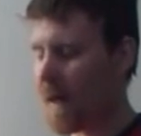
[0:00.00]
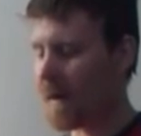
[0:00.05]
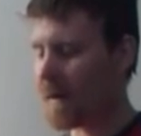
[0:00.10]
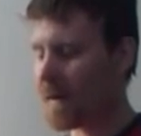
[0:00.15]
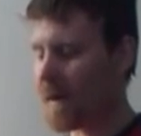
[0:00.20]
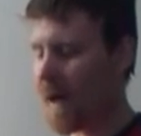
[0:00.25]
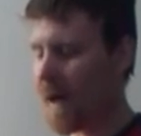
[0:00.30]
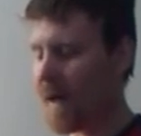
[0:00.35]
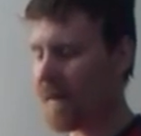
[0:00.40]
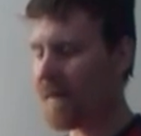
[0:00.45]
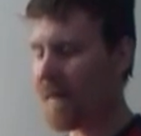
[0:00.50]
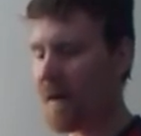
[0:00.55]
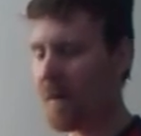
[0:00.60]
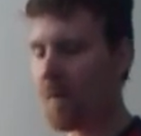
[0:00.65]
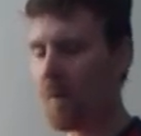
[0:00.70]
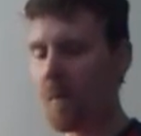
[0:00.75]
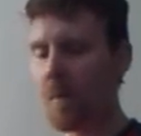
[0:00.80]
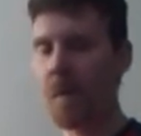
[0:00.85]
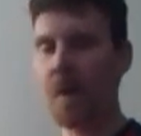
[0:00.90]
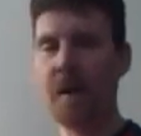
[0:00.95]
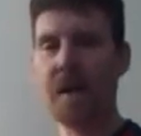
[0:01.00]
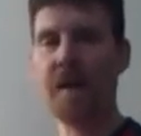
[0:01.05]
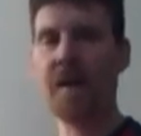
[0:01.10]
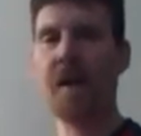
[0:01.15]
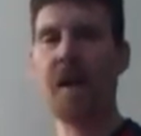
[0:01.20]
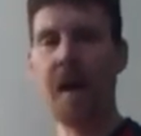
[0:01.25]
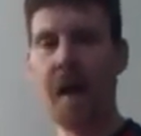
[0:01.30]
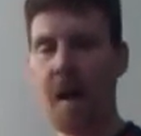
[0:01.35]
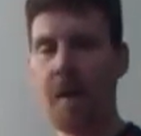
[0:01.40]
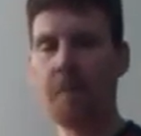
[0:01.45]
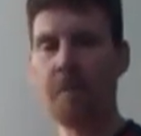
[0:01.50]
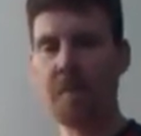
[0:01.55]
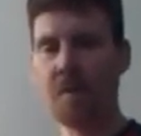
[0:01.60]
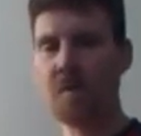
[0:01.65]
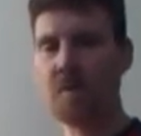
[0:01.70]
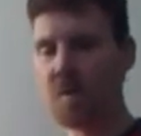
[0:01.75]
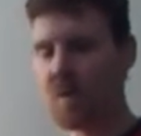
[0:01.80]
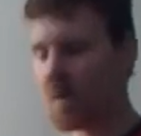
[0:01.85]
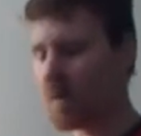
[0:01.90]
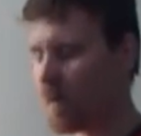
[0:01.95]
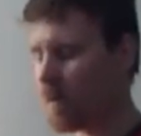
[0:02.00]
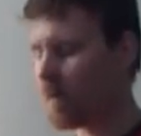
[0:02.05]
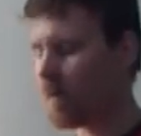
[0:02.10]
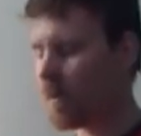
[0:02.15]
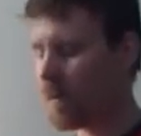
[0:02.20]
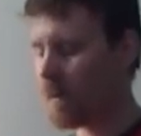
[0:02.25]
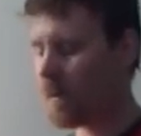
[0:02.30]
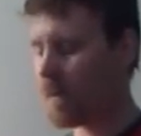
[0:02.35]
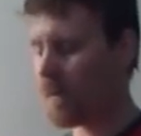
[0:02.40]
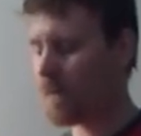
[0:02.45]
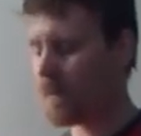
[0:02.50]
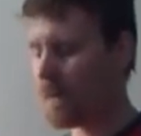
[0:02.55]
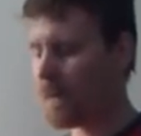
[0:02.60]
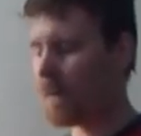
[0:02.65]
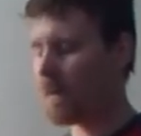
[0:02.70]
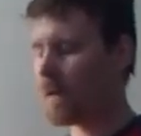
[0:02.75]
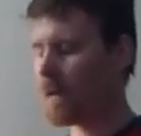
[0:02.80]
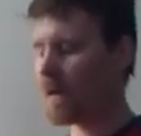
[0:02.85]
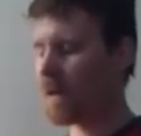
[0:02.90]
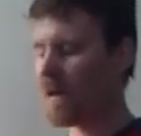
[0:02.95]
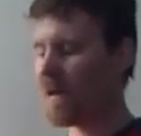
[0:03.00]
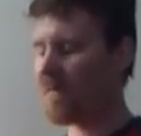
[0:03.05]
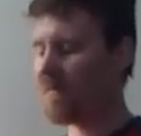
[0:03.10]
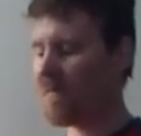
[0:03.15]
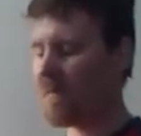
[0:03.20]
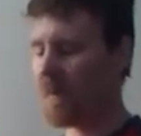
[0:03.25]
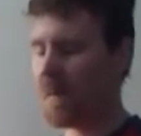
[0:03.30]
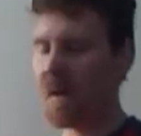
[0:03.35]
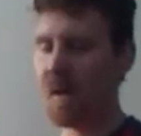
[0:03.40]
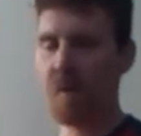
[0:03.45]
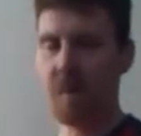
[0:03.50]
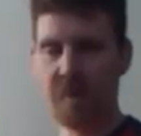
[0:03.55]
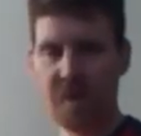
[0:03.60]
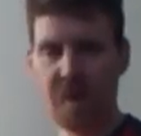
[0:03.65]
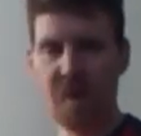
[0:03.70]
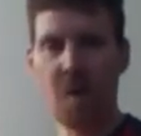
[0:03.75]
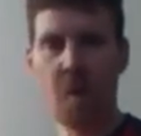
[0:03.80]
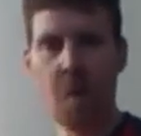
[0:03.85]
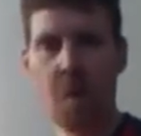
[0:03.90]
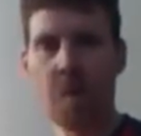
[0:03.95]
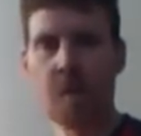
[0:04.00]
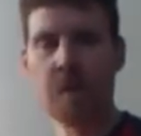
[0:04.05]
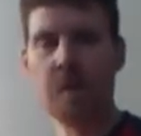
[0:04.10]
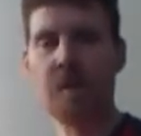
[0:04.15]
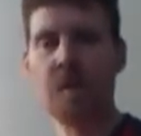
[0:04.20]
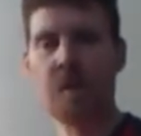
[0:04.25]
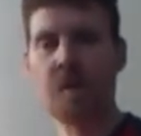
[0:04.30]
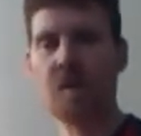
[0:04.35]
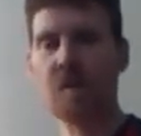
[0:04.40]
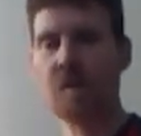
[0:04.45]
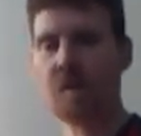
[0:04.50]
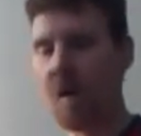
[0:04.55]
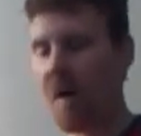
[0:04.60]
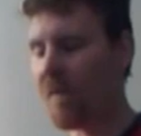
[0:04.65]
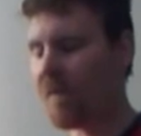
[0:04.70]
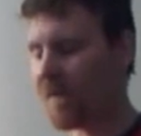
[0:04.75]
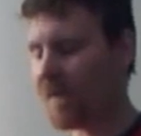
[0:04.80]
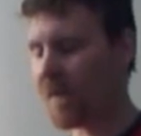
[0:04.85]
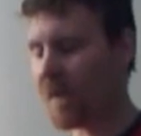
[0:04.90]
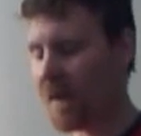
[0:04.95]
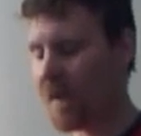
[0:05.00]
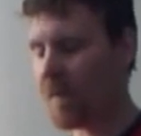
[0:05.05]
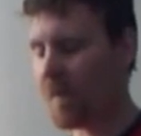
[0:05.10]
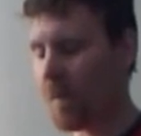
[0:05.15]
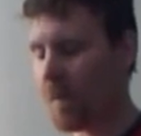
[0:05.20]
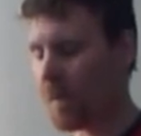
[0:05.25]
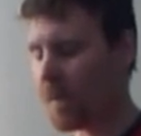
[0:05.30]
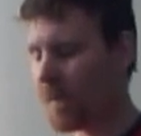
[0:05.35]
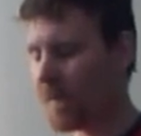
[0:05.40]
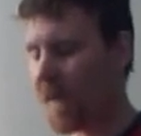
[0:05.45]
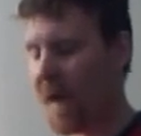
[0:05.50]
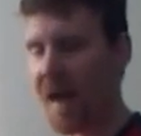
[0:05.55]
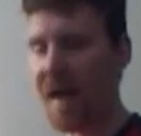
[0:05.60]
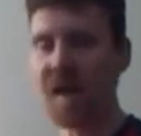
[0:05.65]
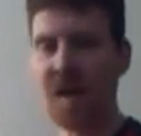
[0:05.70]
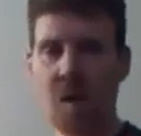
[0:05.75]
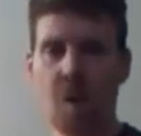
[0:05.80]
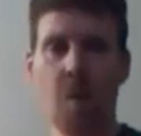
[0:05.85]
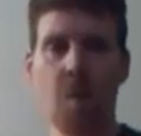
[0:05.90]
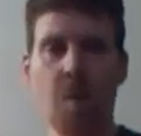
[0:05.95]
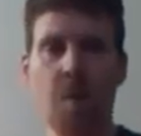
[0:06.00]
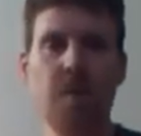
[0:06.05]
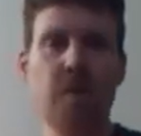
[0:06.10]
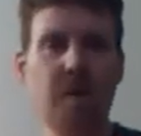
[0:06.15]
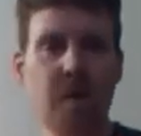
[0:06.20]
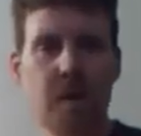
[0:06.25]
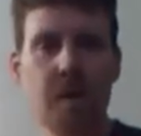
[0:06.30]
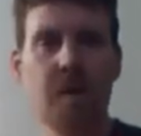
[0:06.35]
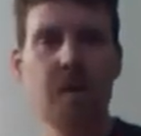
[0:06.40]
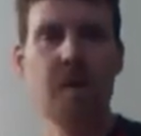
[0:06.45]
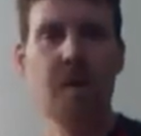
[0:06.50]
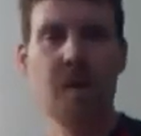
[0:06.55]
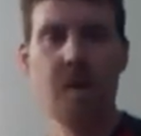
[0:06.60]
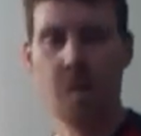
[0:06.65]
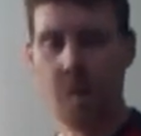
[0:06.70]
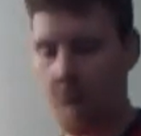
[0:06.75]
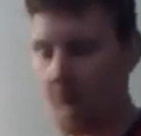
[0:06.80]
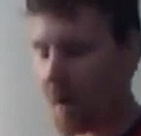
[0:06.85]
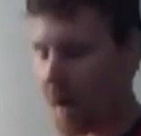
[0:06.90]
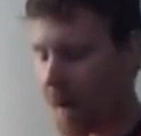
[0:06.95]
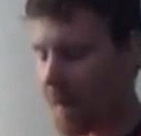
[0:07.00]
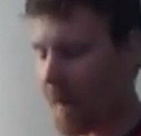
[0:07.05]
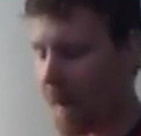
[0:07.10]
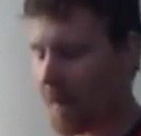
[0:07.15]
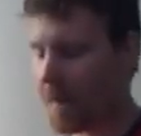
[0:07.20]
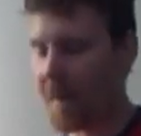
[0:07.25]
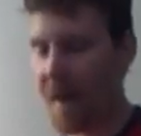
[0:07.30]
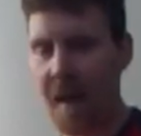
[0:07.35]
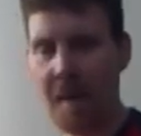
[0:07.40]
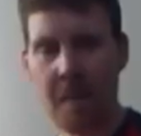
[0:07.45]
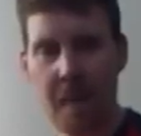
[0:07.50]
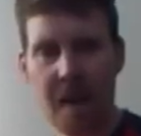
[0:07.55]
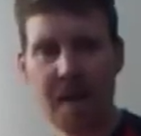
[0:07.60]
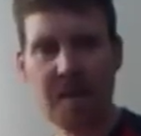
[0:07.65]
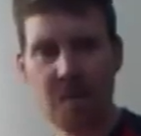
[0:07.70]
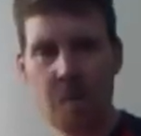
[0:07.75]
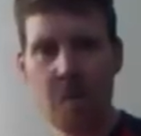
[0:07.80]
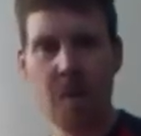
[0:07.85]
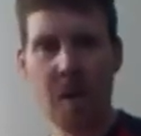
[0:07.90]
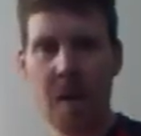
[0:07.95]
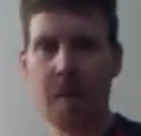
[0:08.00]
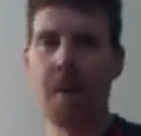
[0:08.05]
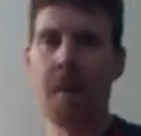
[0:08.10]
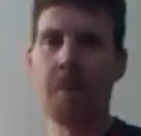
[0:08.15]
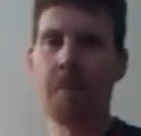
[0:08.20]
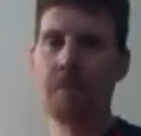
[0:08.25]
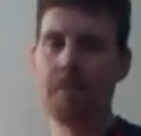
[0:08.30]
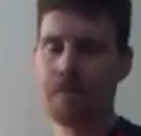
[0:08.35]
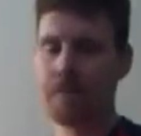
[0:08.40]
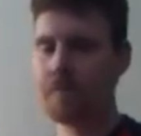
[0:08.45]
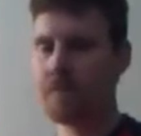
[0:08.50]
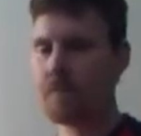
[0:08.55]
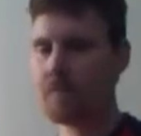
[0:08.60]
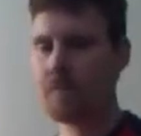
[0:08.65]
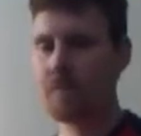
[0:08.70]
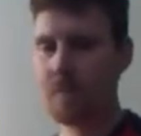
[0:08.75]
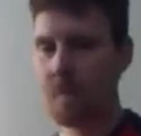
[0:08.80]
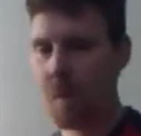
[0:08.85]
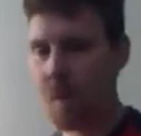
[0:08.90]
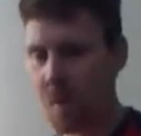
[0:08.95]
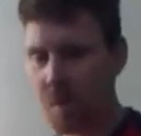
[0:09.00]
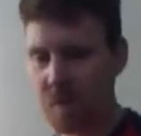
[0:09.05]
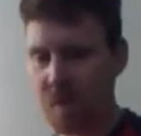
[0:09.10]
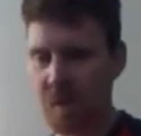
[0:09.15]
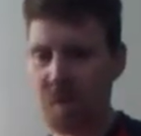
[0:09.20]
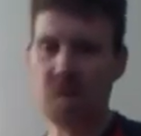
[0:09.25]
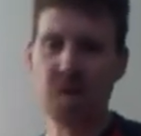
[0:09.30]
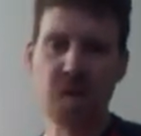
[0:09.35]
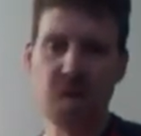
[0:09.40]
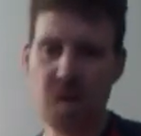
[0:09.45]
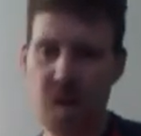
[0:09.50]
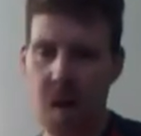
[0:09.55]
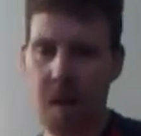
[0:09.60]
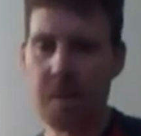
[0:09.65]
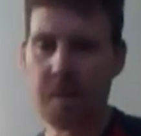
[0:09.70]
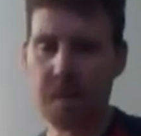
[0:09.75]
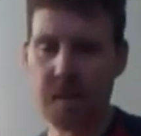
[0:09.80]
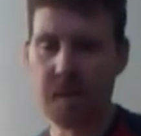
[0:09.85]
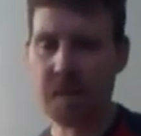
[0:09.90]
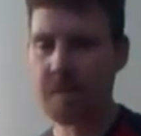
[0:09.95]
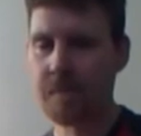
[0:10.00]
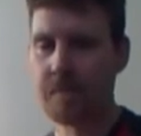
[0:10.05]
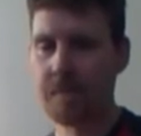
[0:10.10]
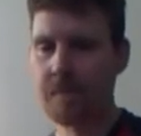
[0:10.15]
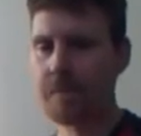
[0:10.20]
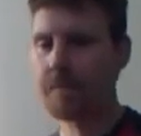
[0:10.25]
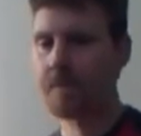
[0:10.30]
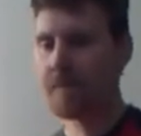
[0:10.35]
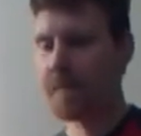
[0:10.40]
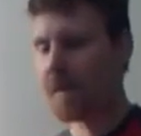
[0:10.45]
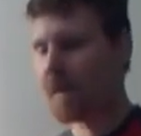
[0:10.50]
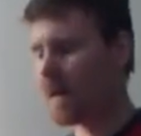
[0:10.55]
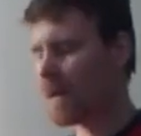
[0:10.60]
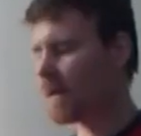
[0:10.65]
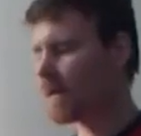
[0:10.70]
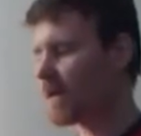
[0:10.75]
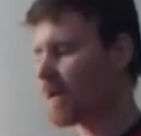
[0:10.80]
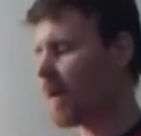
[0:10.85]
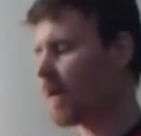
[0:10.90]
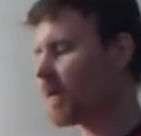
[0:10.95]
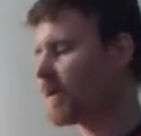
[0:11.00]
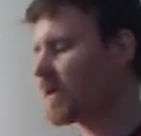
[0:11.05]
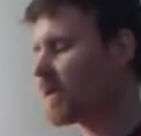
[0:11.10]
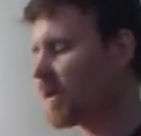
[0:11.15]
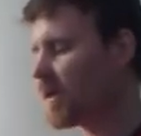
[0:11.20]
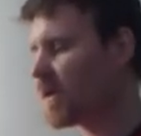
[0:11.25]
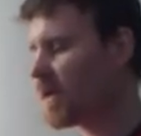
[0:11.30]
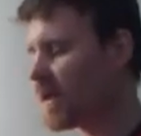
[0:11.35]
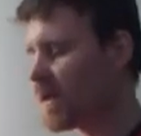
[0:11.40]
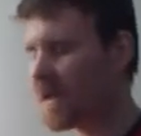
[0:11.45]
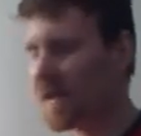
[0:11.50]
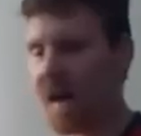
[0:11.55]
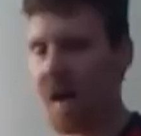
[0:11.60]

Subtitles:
And of course they'll fit the chords, the progression. So you can take any worship song or any pop song that you like, take the 4 chords and just solo using chord tones,